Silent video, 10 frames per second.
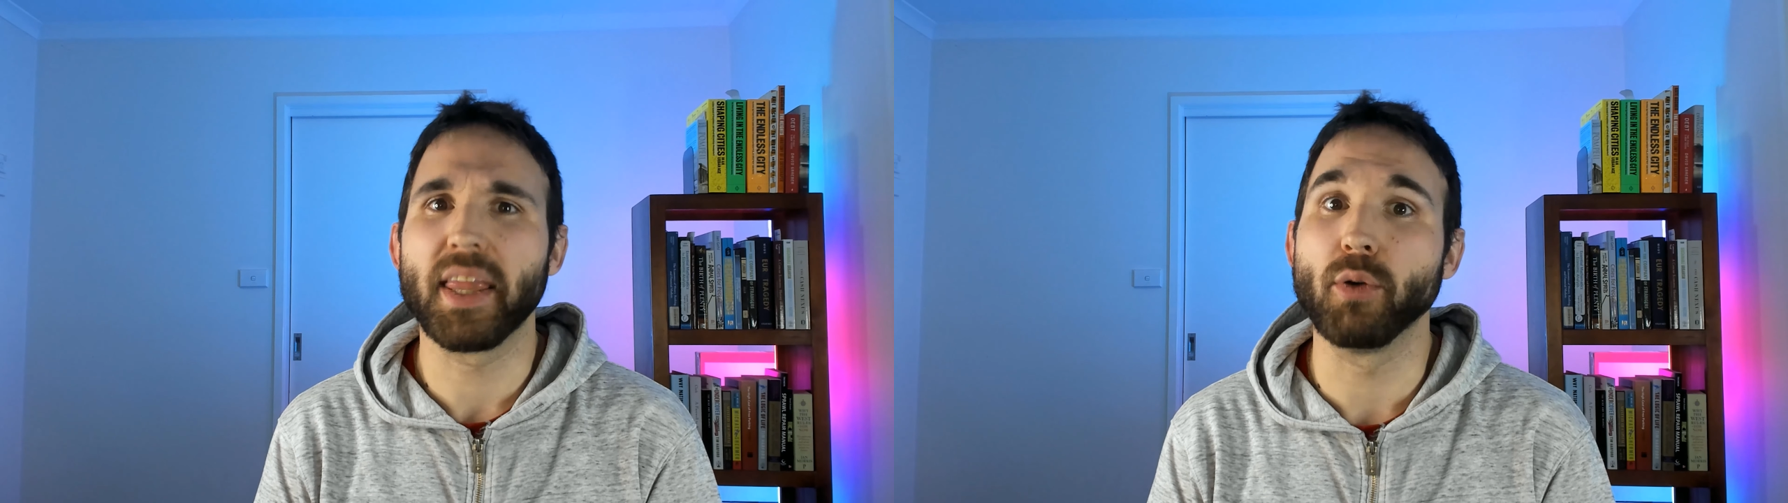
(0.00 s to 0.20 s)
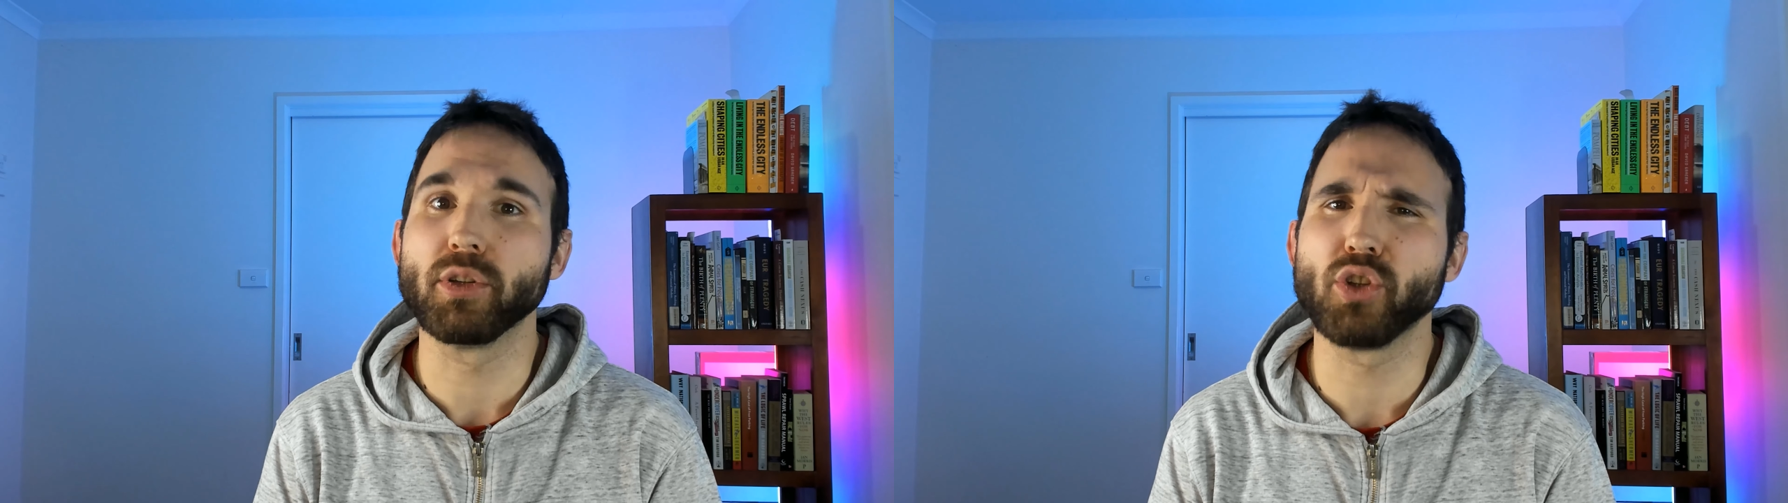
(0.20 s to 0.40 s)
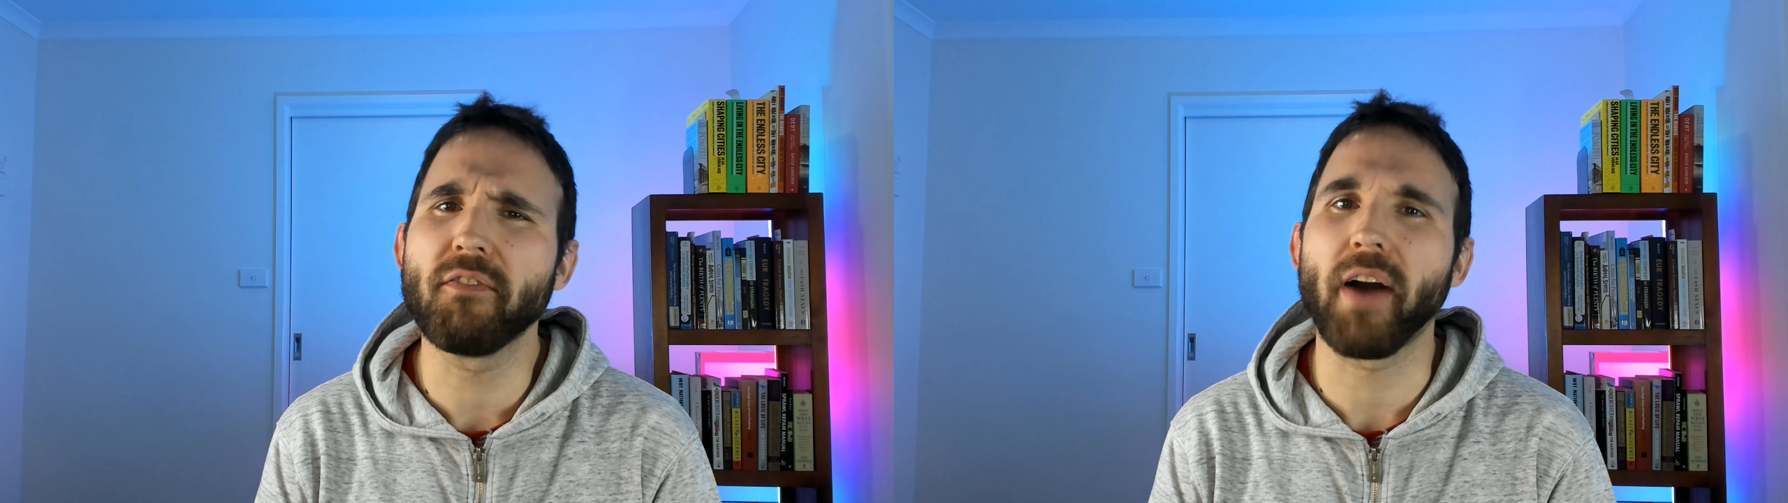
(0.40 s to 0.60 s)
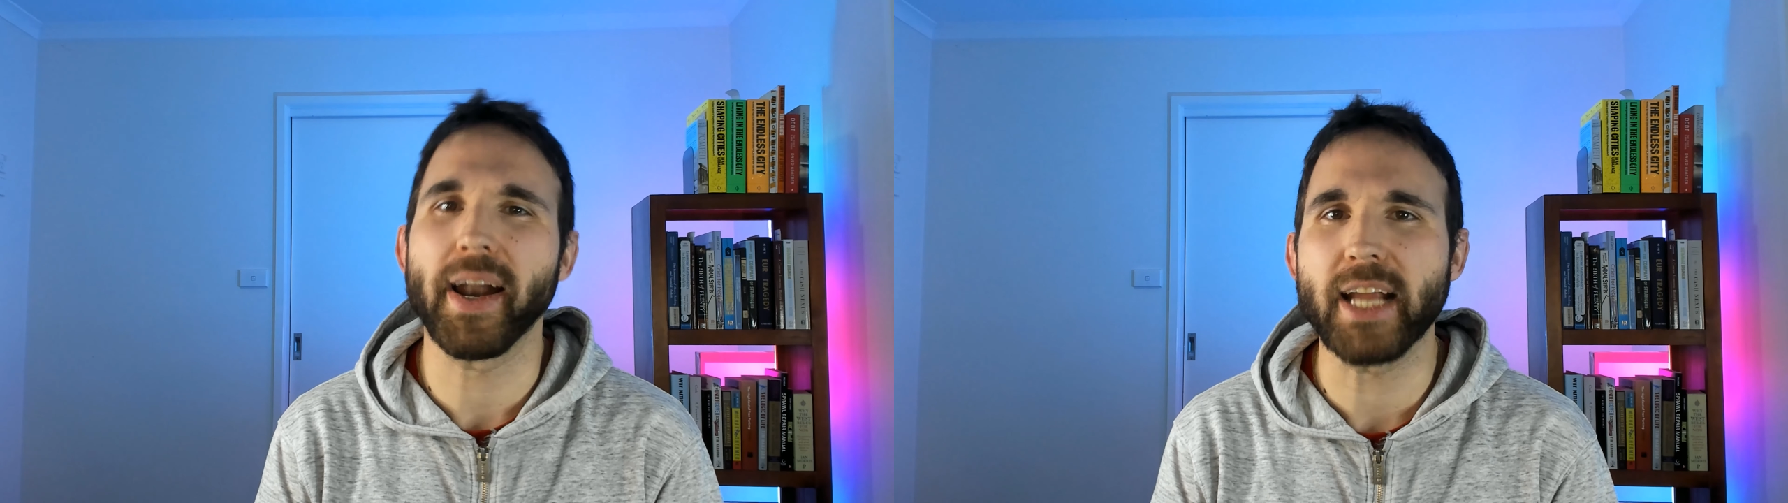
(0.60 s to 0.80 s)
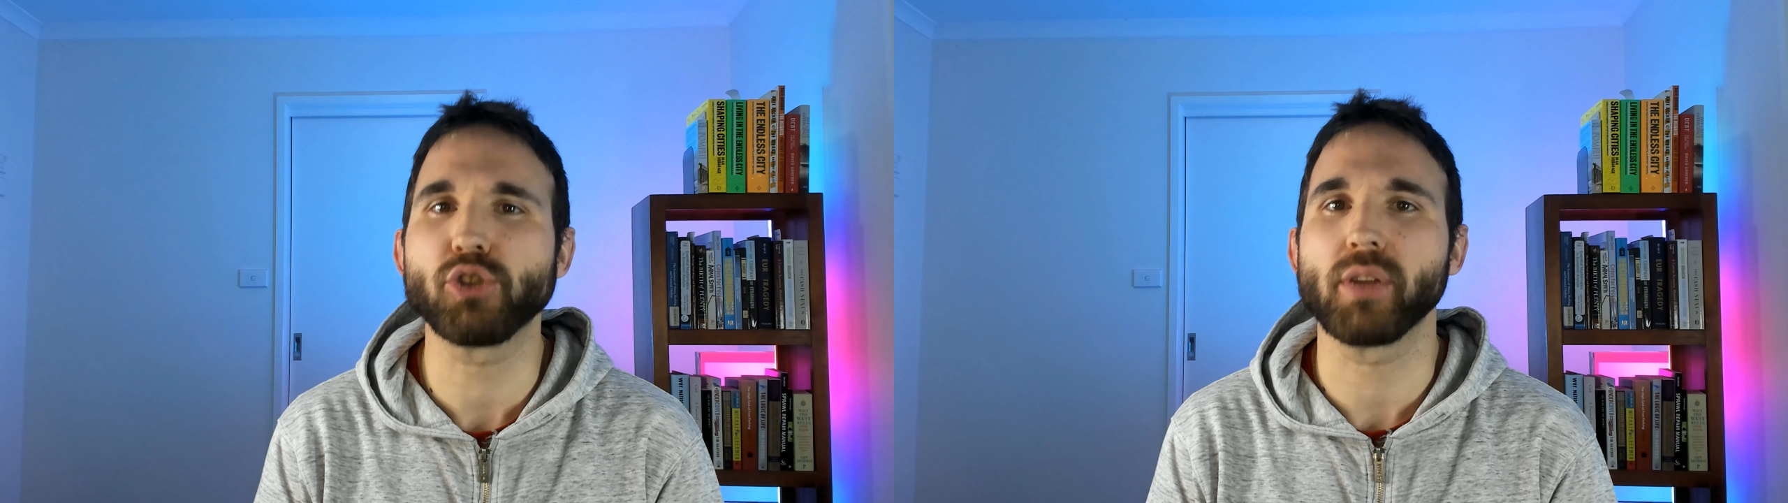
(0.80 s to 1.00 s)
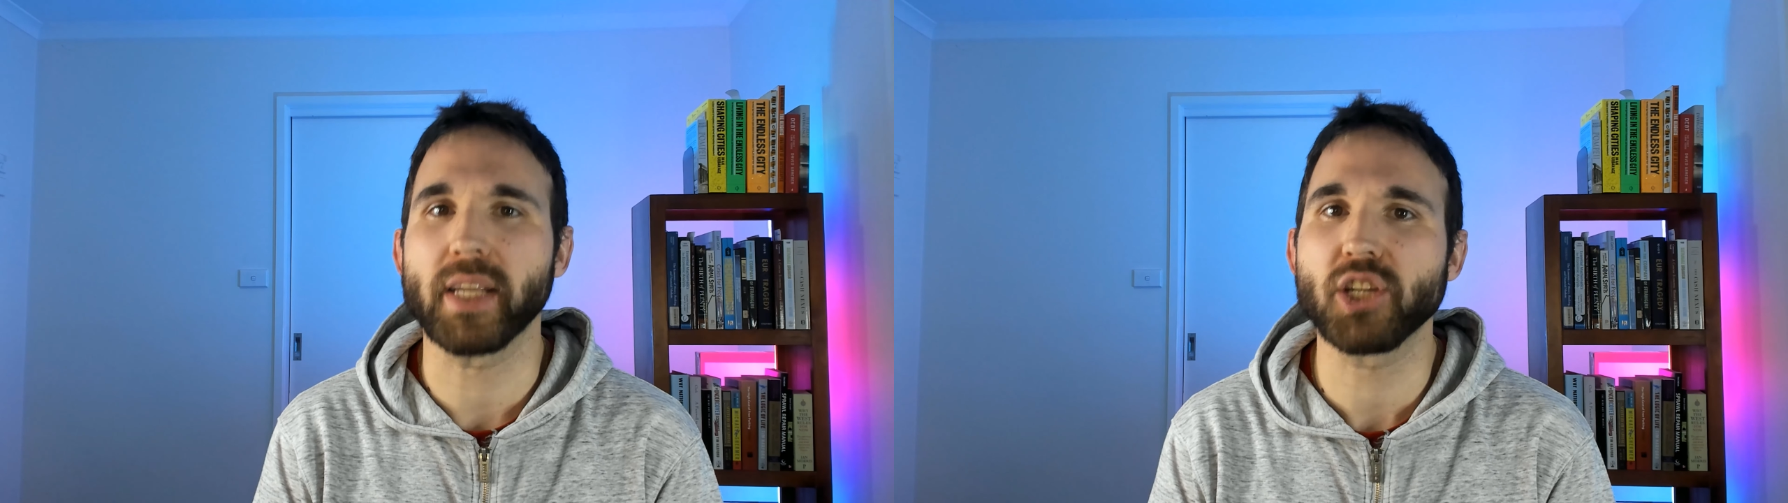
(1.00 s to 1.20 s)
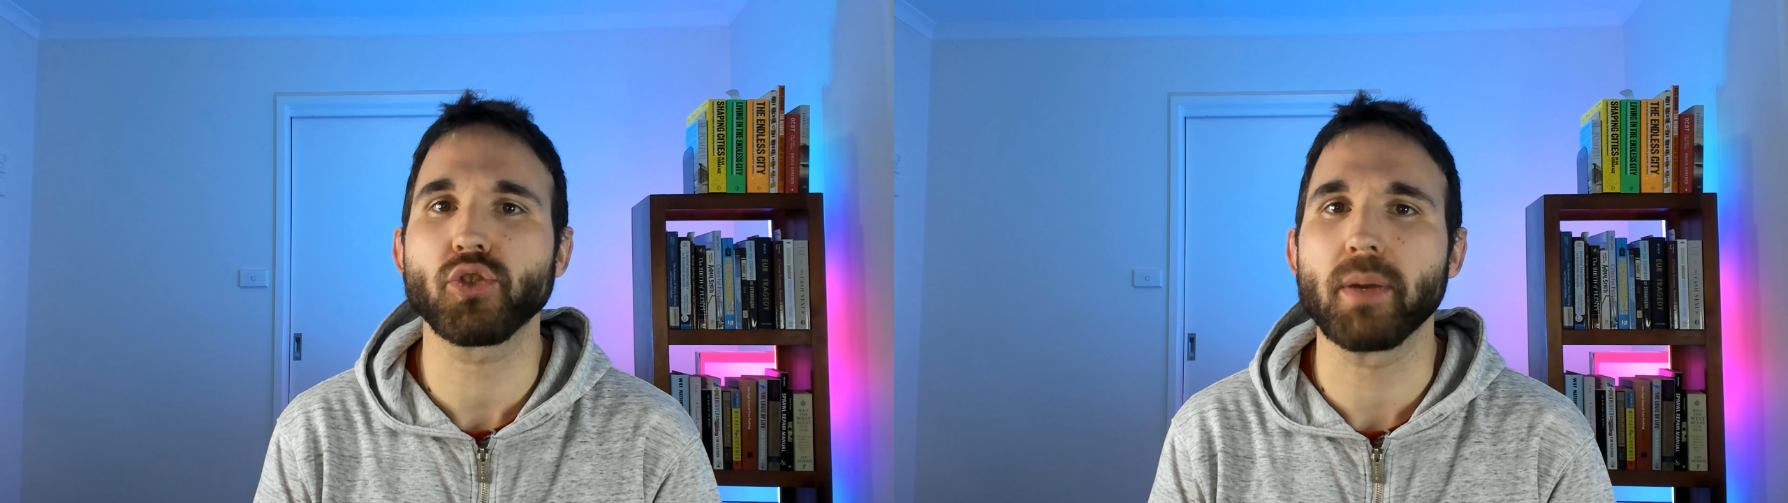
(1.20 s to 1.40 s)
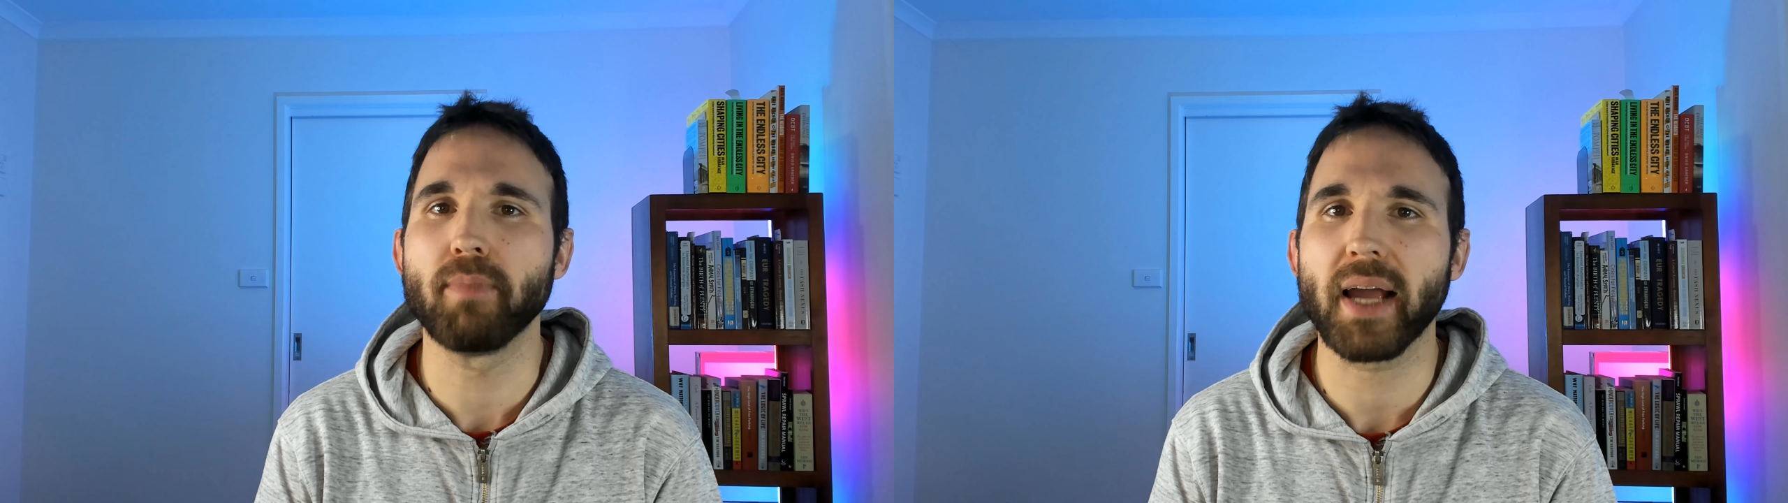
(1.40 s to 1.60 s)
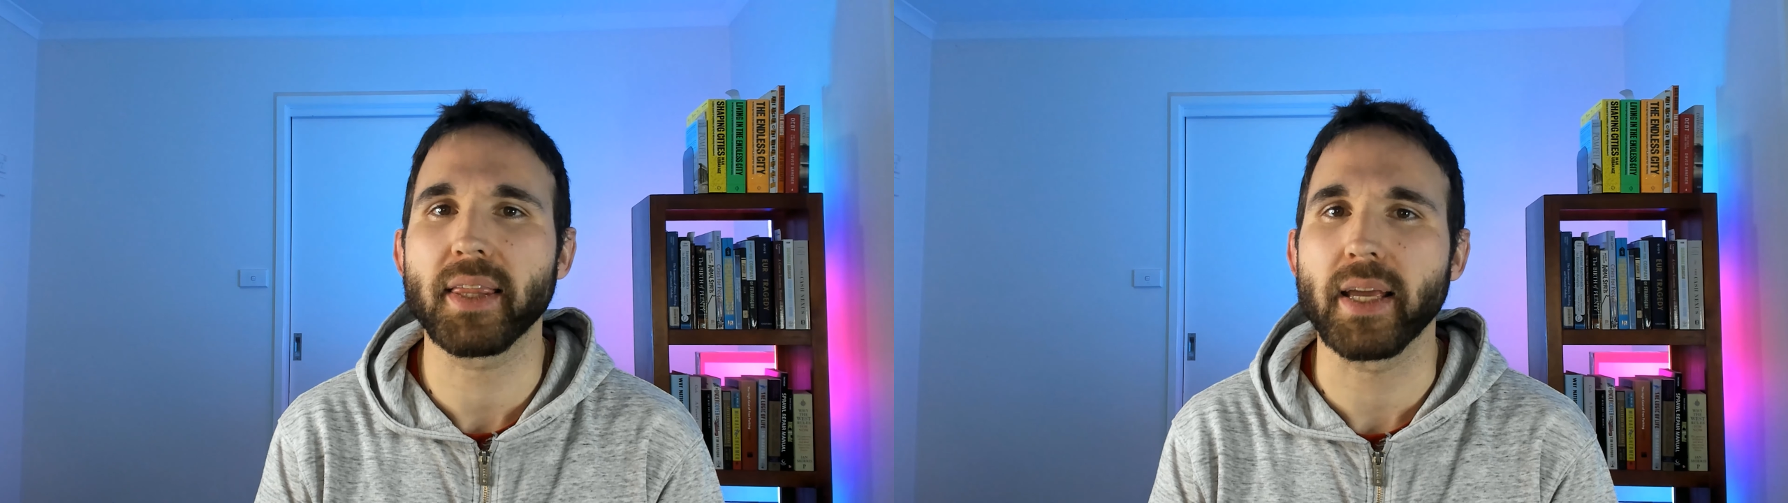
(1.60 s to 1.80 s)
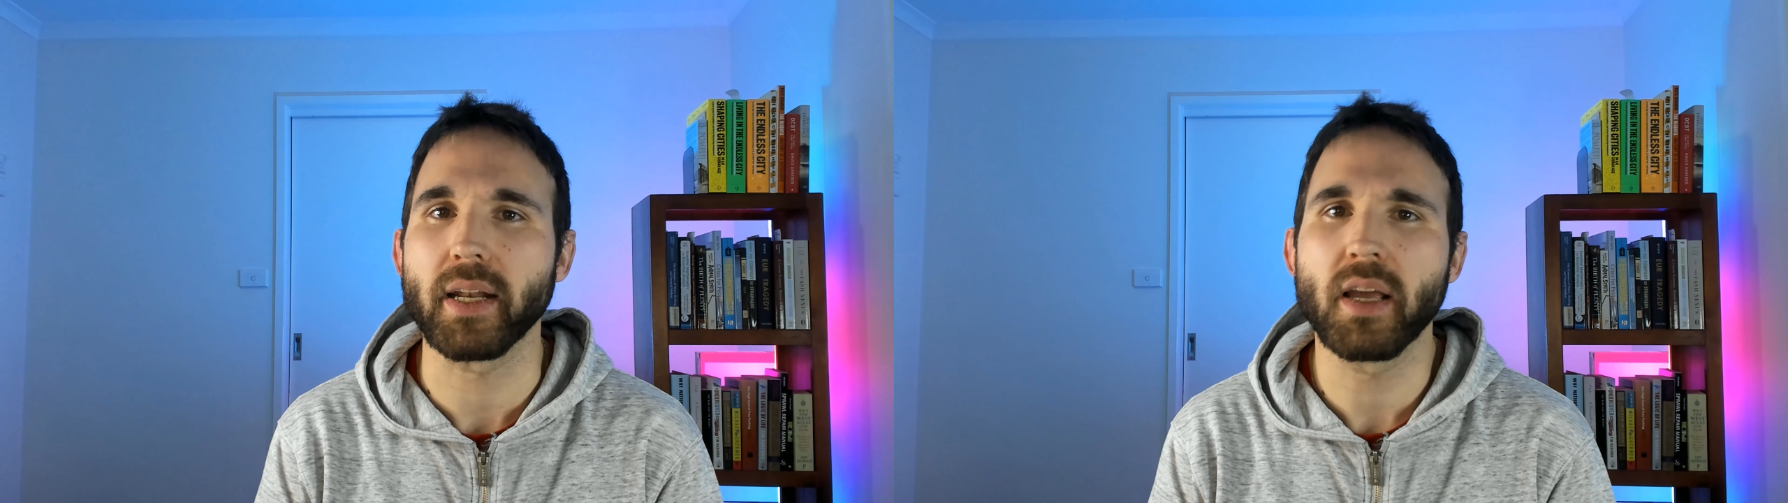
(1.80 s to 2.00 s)
and there was no financial industry back
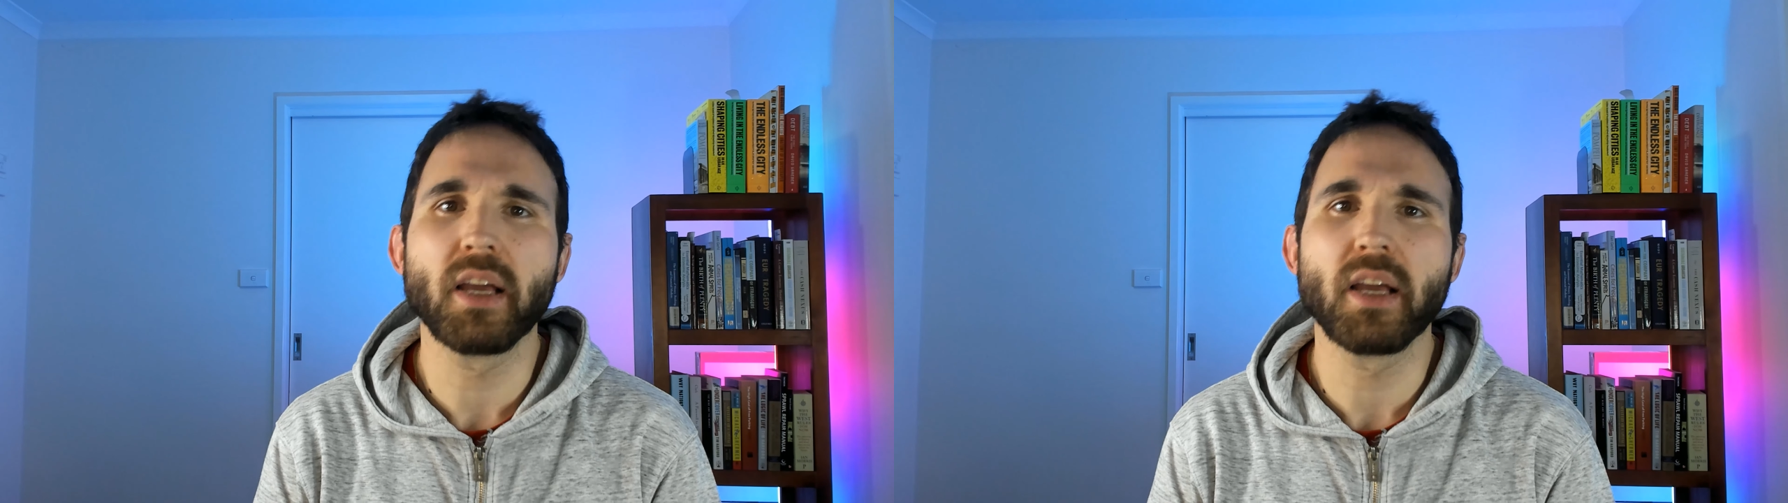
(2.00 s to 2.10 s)
then,